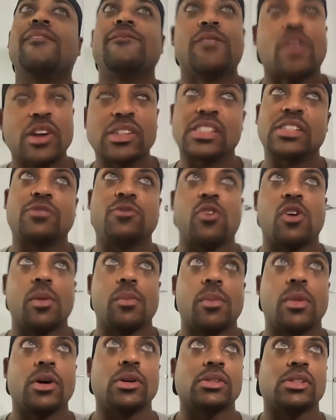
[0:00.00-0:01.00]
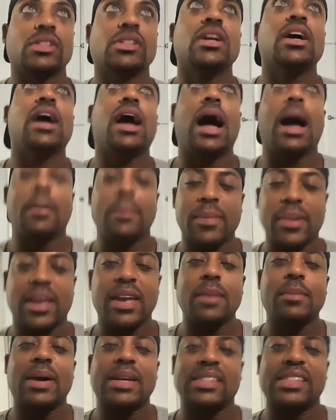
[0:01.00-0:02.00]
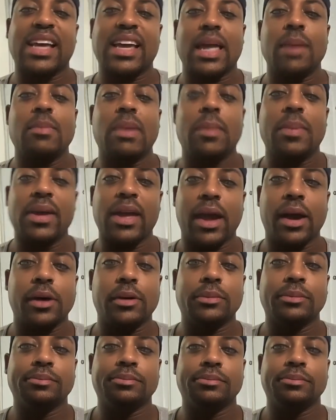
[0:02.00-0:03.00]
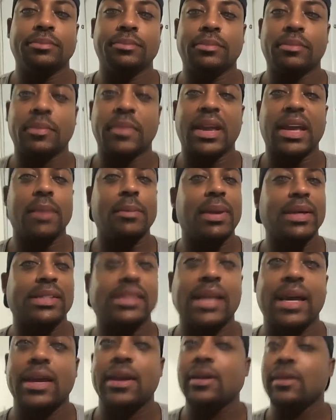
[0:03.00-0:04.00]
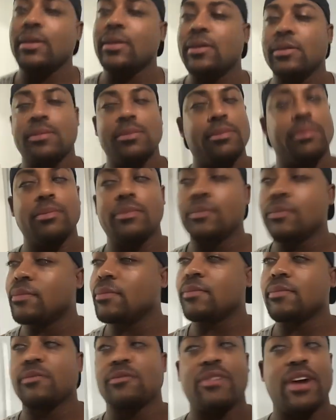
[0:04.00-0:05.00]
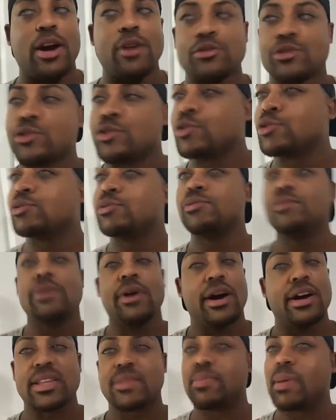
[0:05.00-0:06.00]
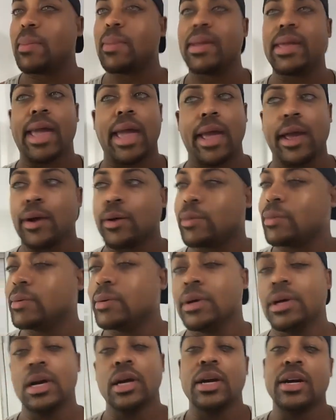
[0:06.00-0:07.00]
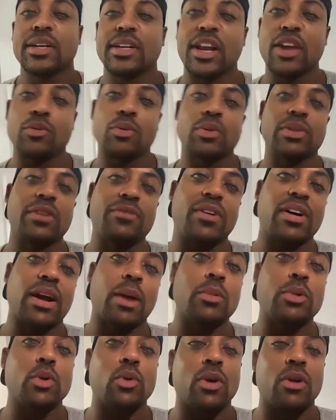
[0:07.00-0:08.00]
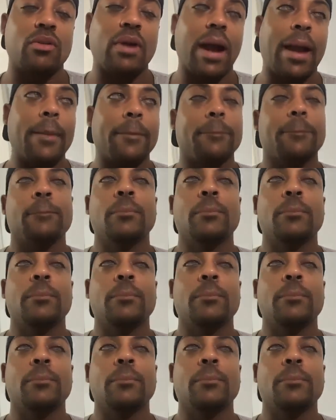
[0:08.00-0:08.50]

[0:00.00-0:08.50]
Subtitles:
First and foremost, I'm getting my second BBL. I'm getting my second round 2 of this BBL. That's what the fuck I'm doing, right?